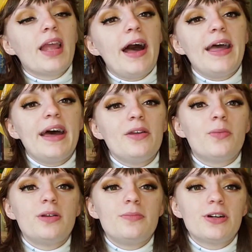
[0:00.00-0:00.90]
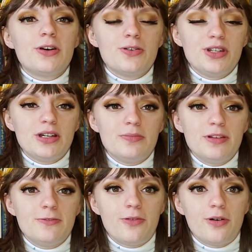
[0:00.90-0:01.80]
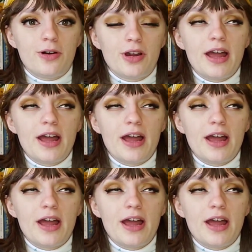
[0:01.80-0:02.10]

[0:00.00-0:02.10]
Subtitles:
I had one begonia before.